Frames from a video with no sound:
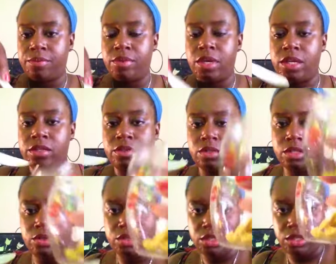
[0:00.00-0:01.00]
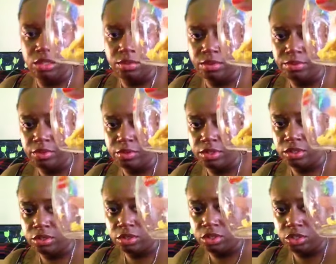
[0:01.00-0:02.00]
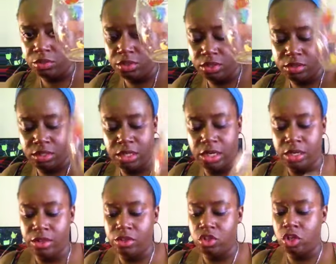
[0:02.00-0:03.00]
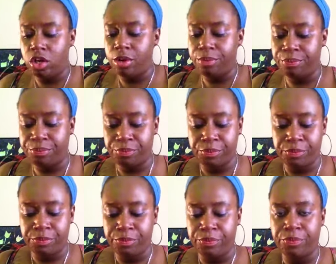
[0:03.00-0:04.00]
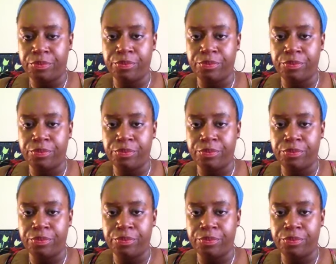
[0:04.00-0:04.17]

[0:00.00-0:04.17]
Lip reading: get it so that you can see what I'm doing. You just want to get it in the jar. And